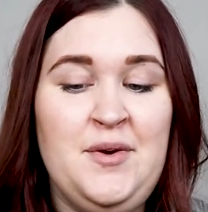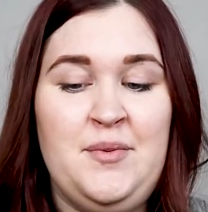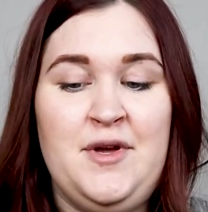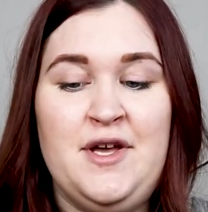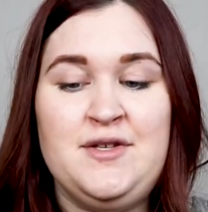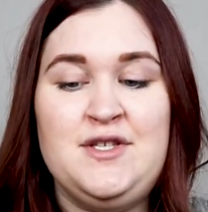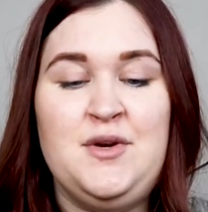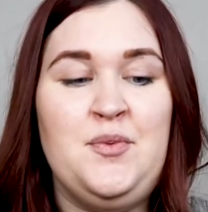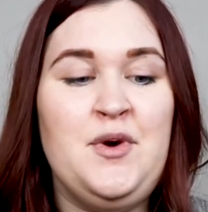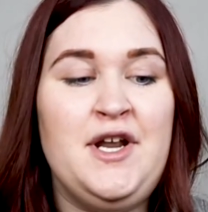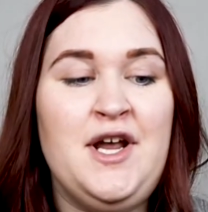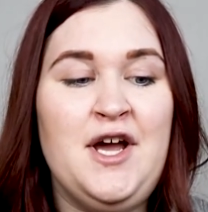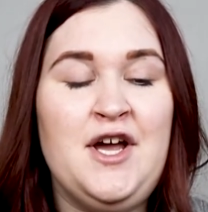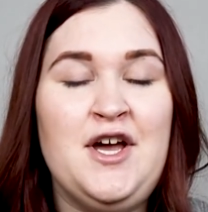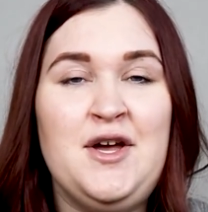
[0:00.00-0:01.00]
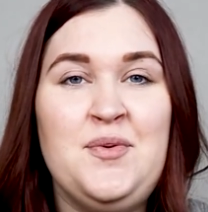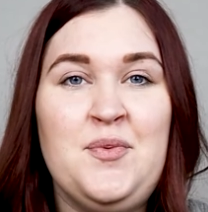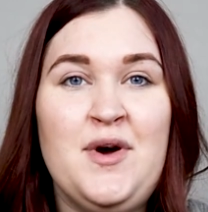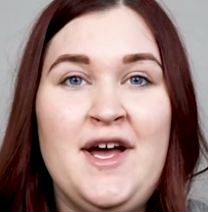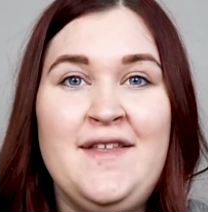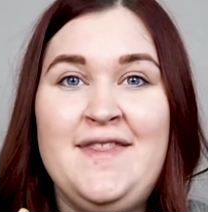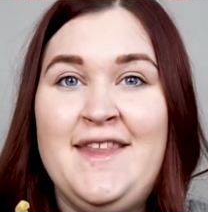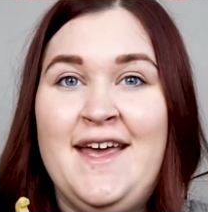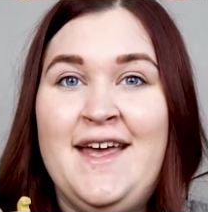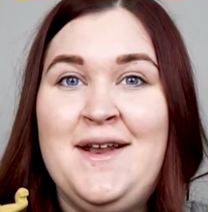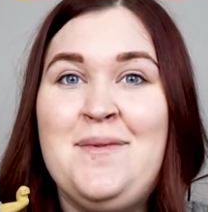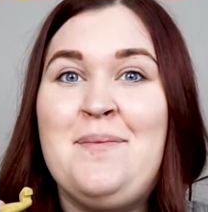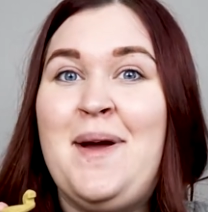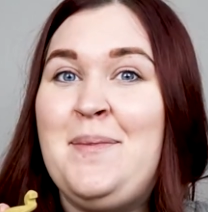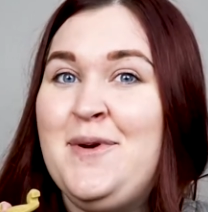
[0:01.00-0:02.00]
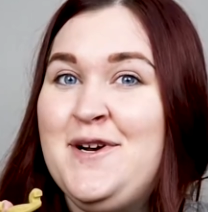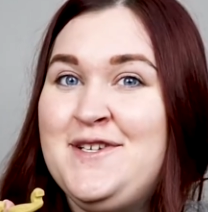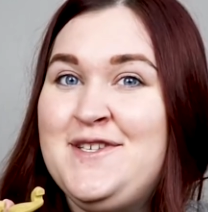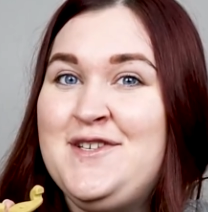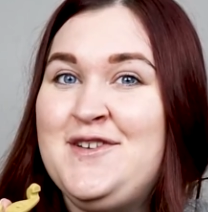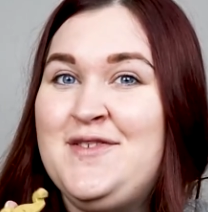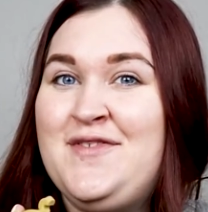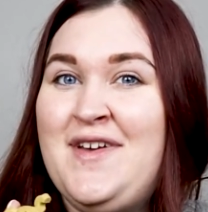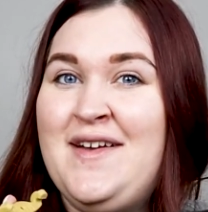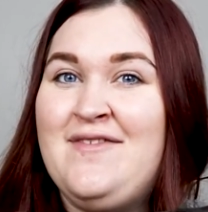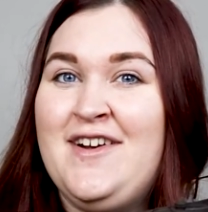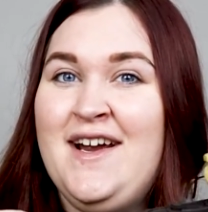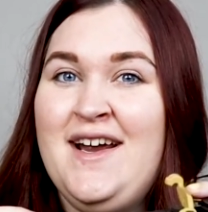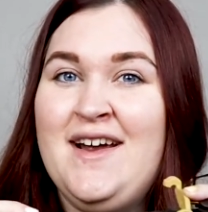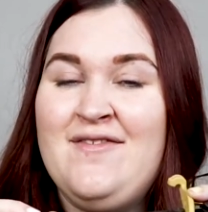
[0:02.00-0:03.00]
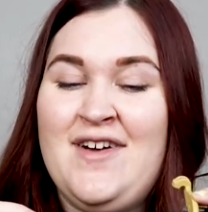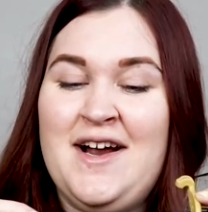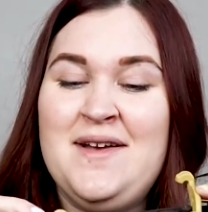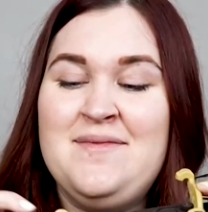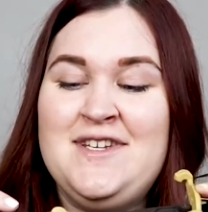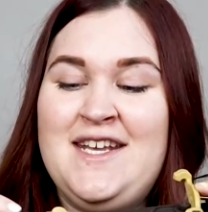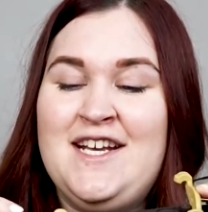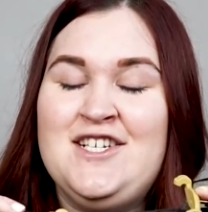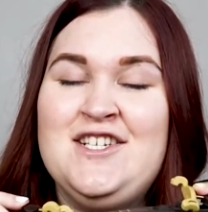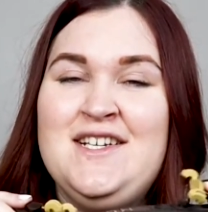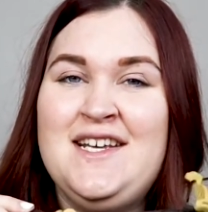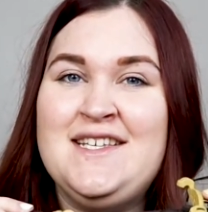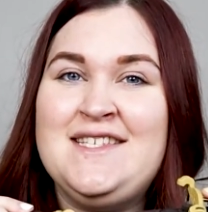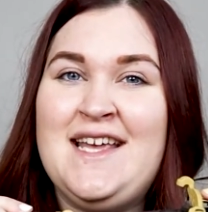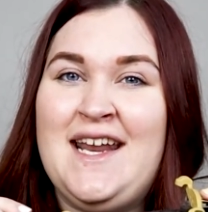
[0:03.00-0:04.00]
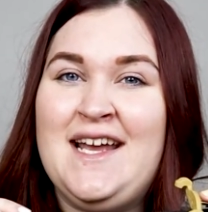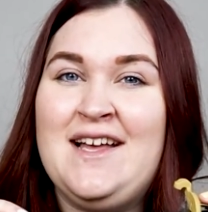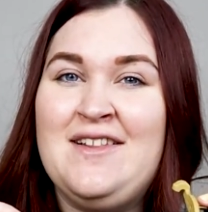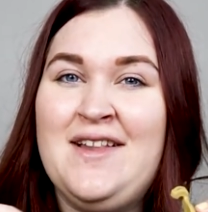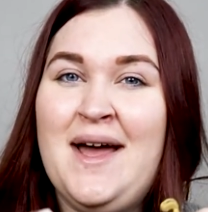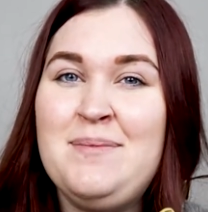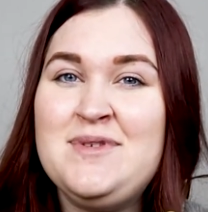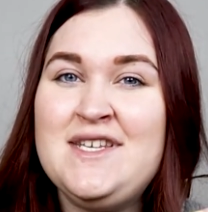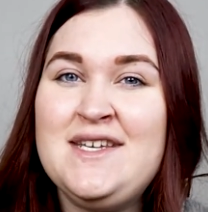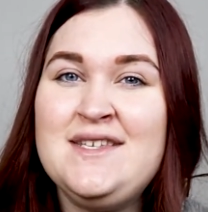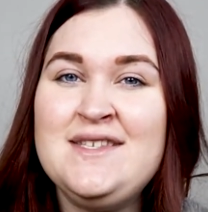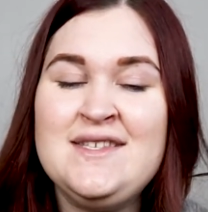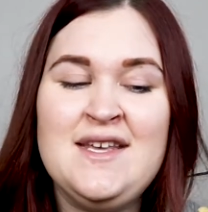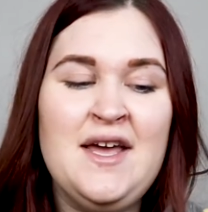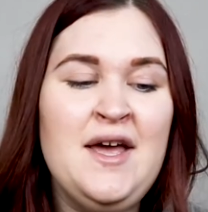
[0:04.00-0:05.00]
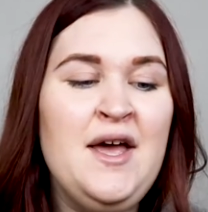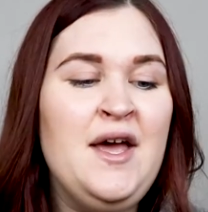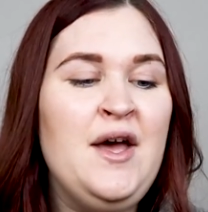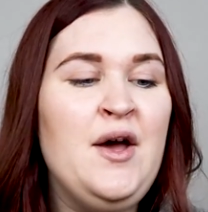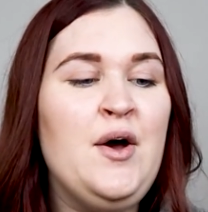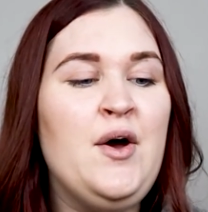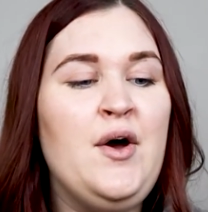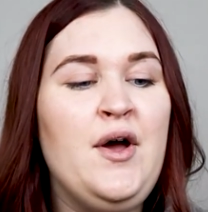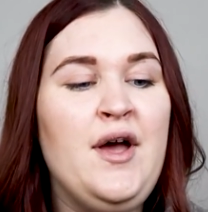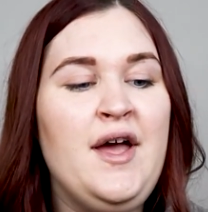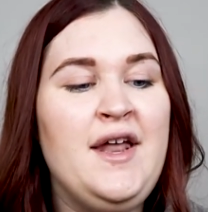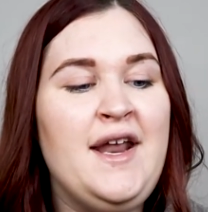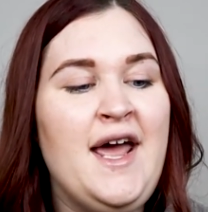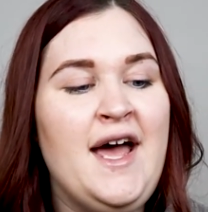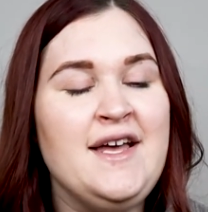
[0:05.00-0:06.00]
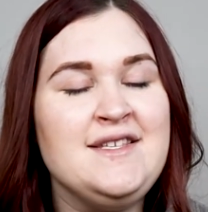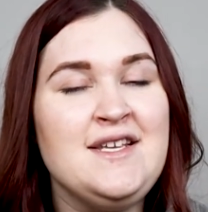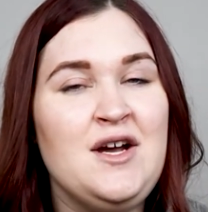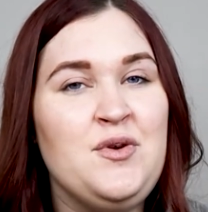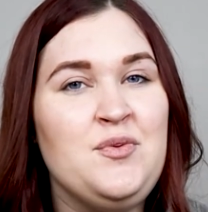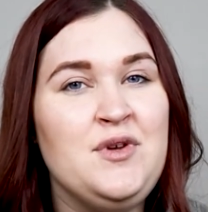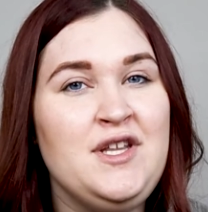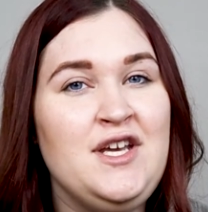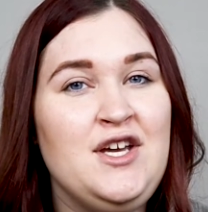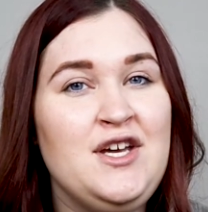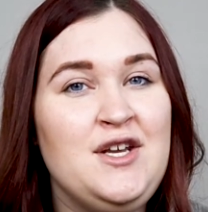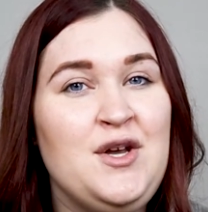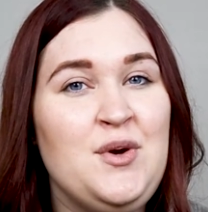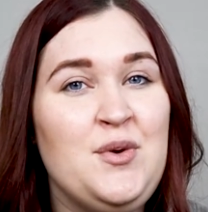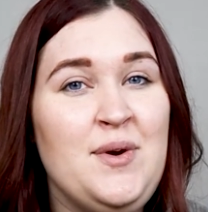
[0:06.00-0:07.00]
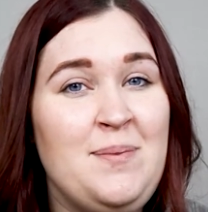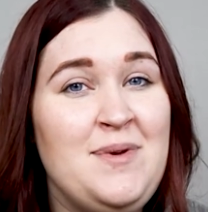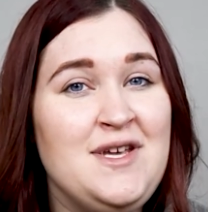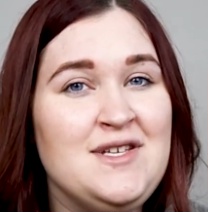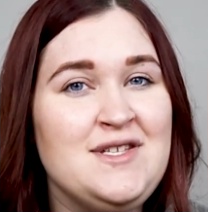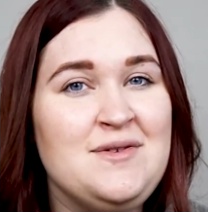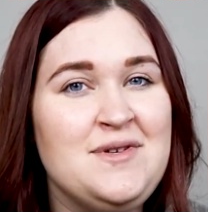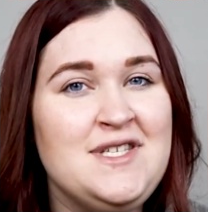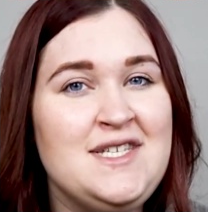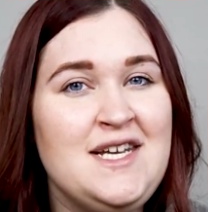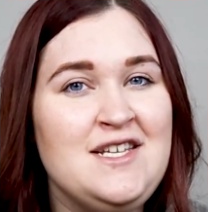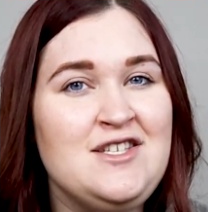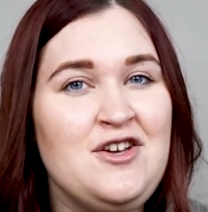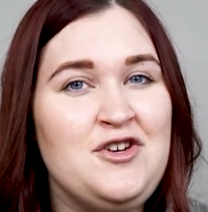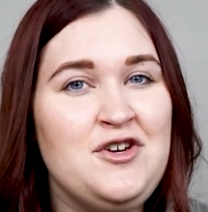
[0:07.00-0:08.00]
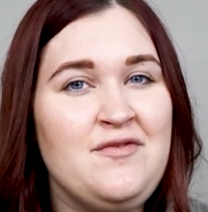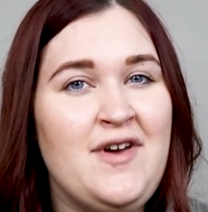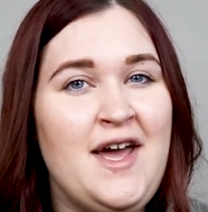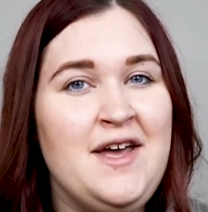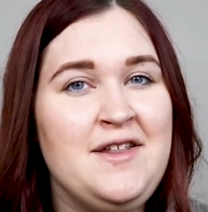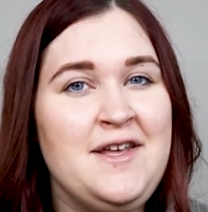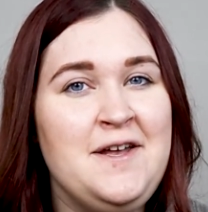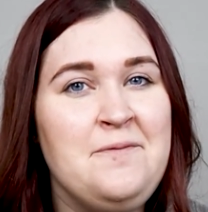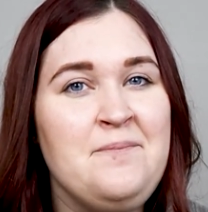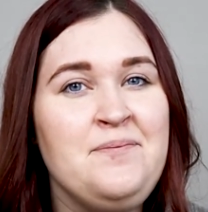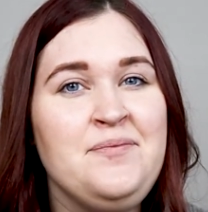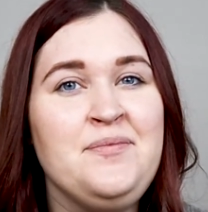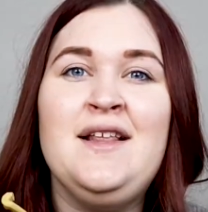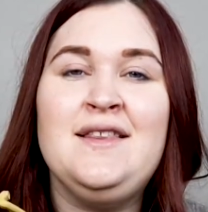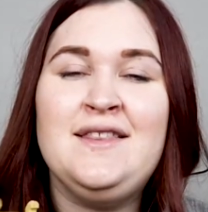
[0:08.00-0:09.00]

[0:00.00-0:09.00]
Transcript: We also want a good one that my personal favorite recommendation is that it collapses and it has a really good gripping so it stays on your violin.